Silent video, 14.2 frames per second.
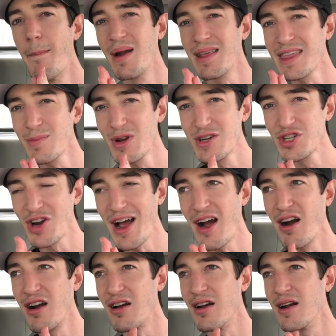but I think I'm gonna try
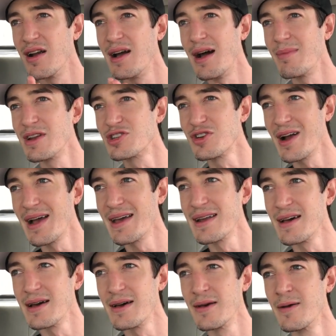harder. I'm gonna try
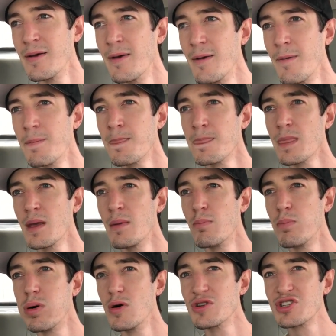and
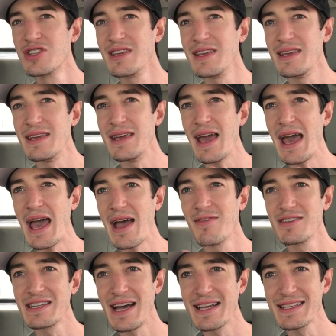push the
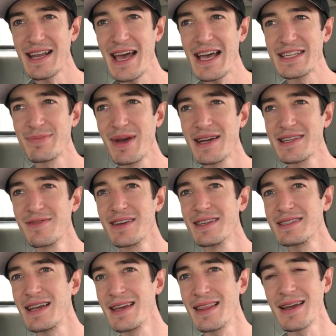advertising aspect of
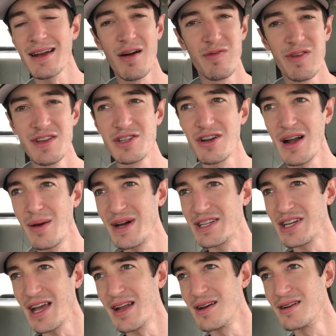it, saying like I'll feature it on my
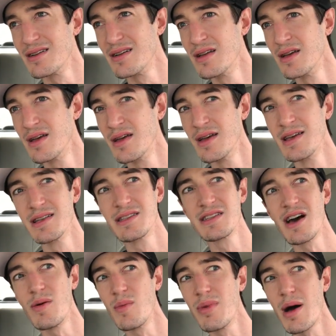channel,
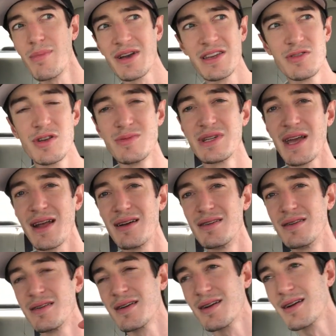tell them about my YouTube channel,
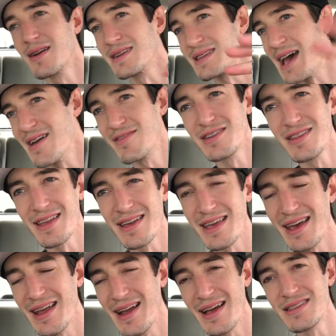because I haven't done that
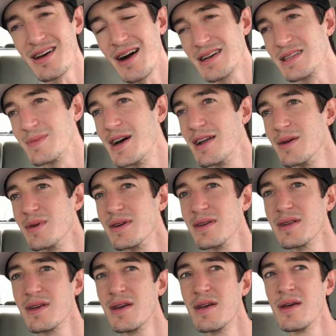yet. I talked about it,
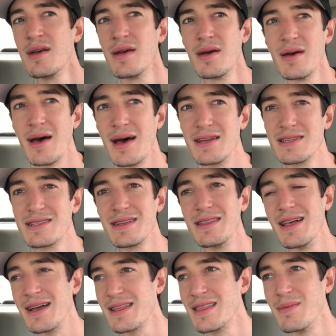but I just
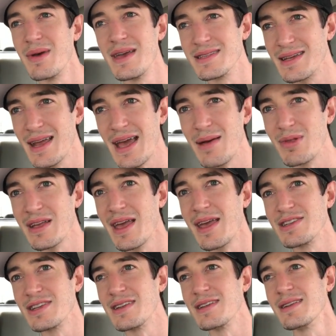did like the basic
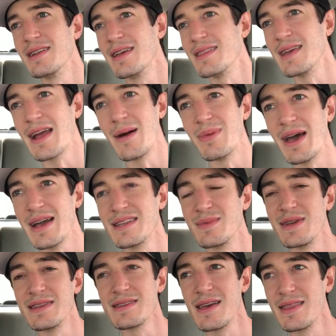application and they got back to
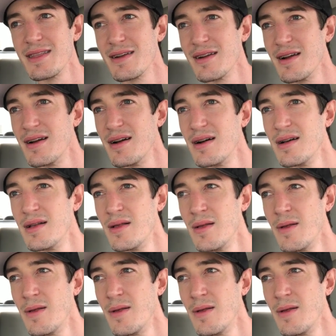me and said that